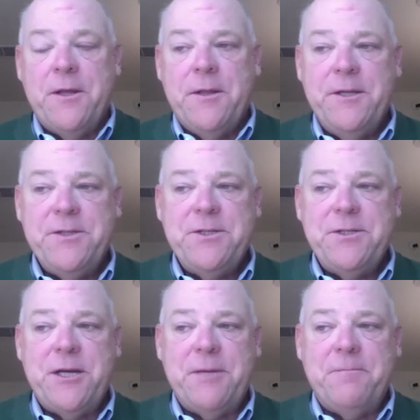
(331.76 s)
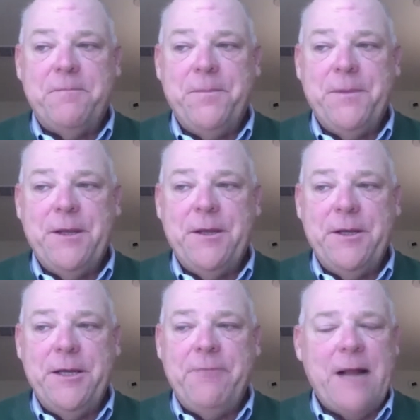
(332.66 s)
this is the
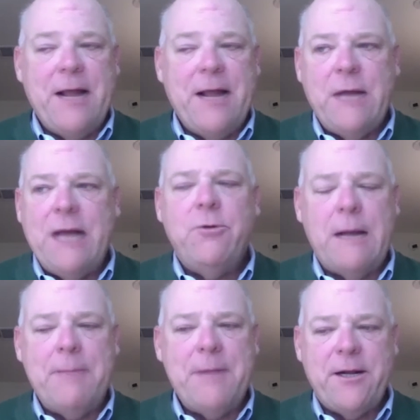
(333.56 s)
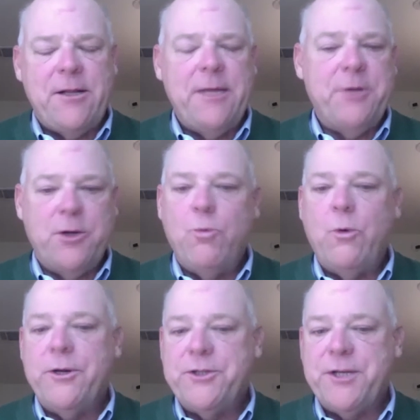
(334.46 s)
effort. I'm not going to claim to know
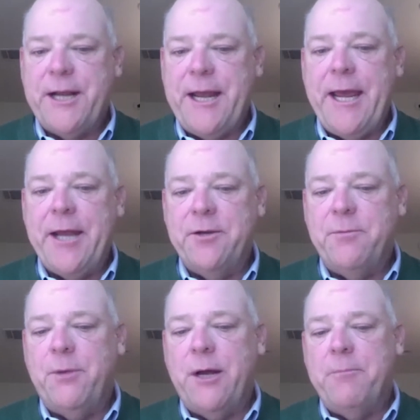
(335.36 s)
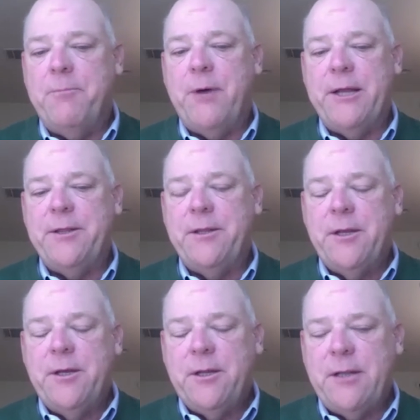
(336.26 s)
where it's going to end, but a
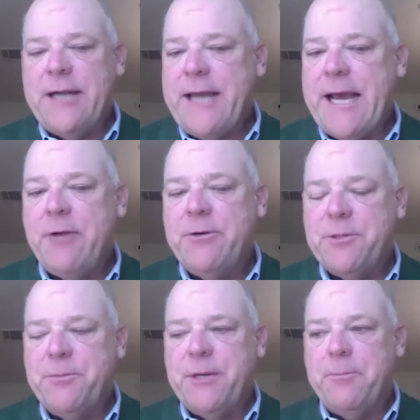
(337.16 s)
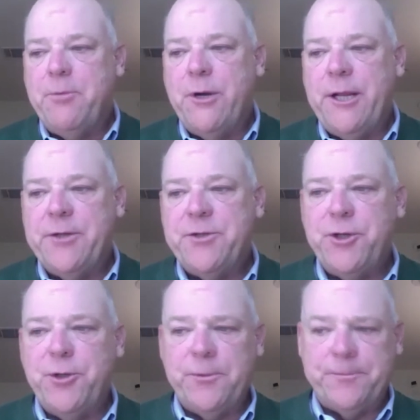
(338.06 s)
lot of calories are being put
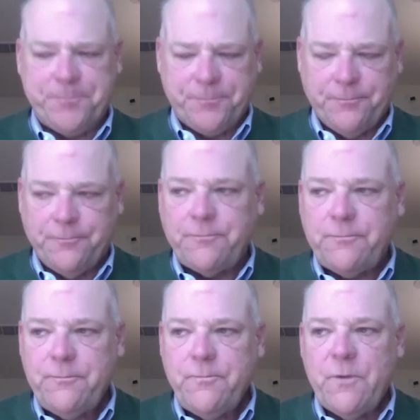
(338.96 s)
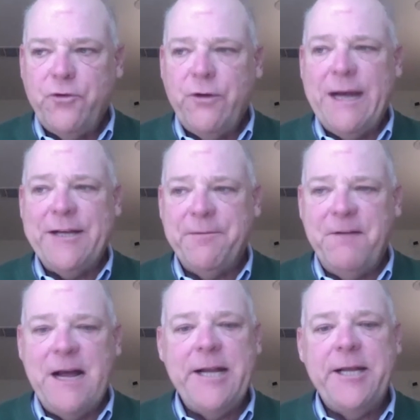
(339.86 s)
into trying
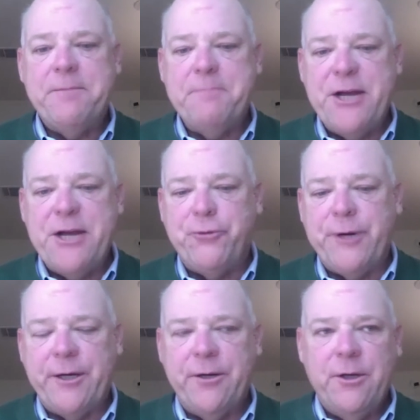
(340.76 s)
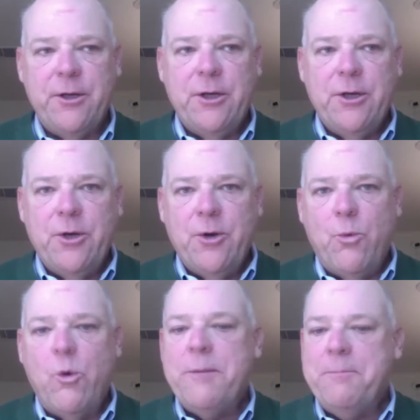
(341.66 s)
defining and measuring
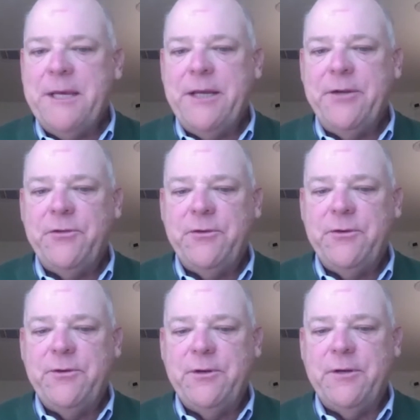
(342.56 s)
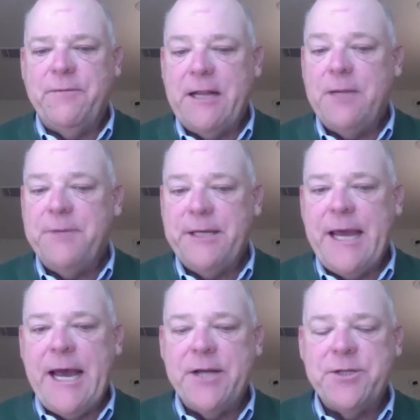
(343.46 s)
what it means to develop the
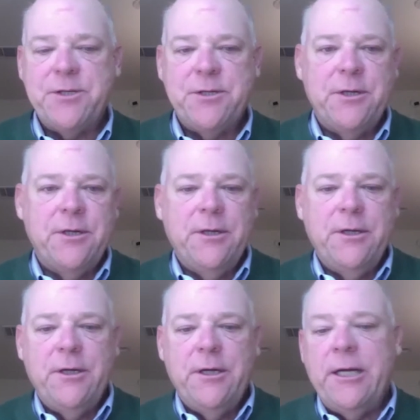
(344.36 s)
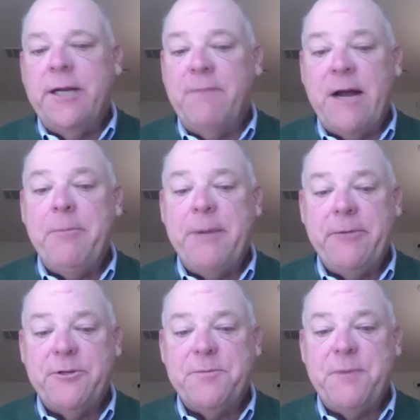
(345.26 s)
gas in an
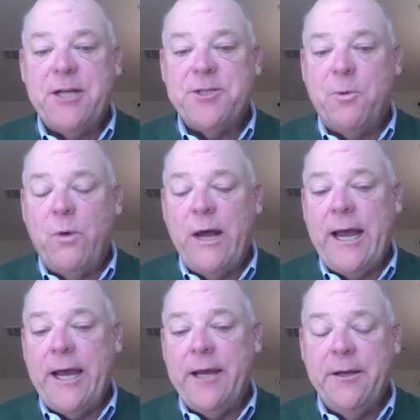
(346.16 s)
environmentally responsible way.